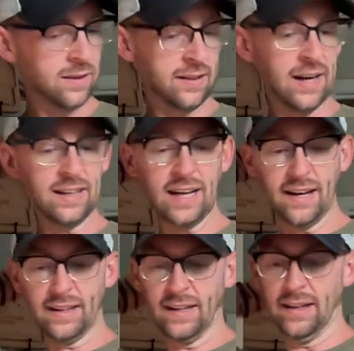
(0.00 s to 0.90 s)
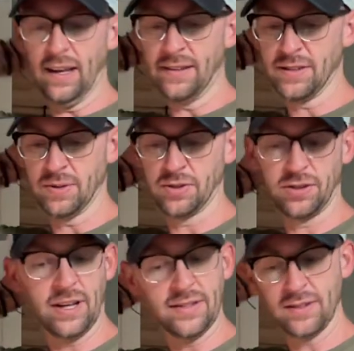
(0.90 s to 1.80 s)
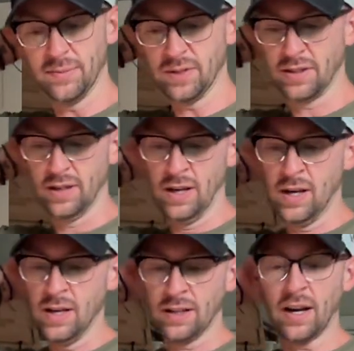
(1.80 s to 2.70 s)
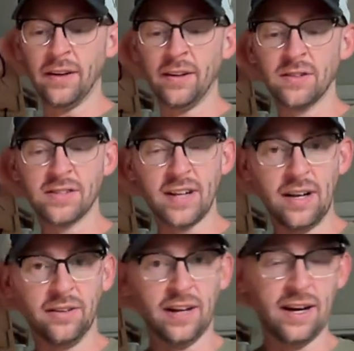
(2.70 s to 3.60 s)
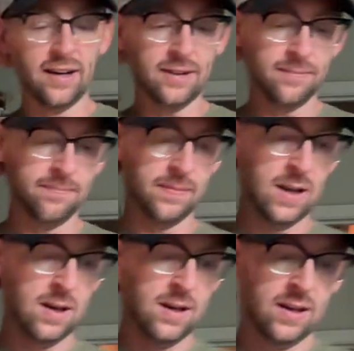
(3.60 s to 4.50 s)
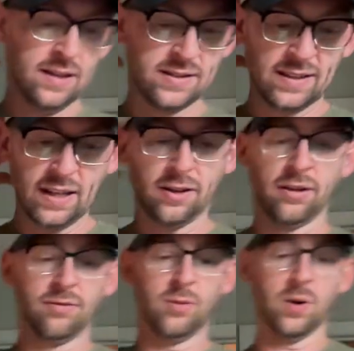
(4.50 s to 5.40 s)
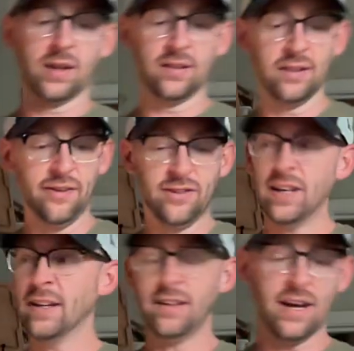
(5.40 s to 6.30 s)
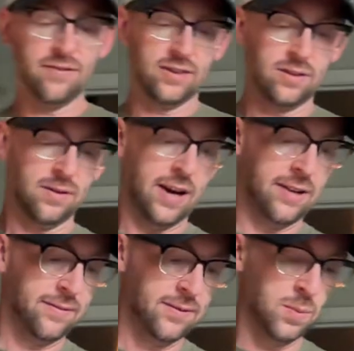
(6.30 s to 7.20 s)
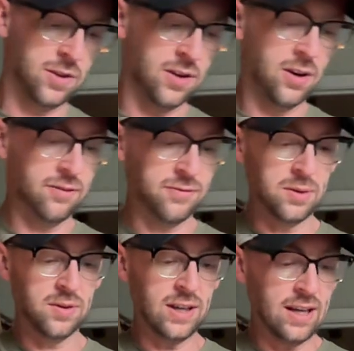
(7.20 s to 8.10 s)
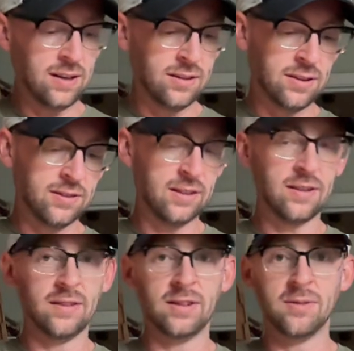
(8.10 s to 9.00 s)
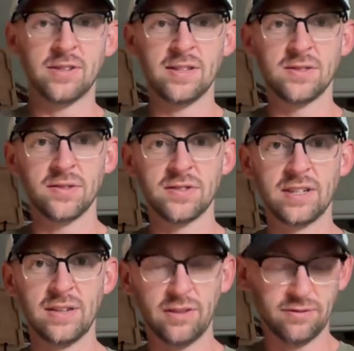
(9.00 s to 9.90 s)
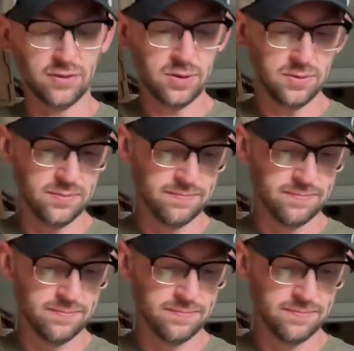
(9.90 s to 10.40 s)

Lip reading: Dining etiquette and social customs. Continental-style dining is standard, fork in the left hand, knife in the right, with all food eaten using utensils, even fruit.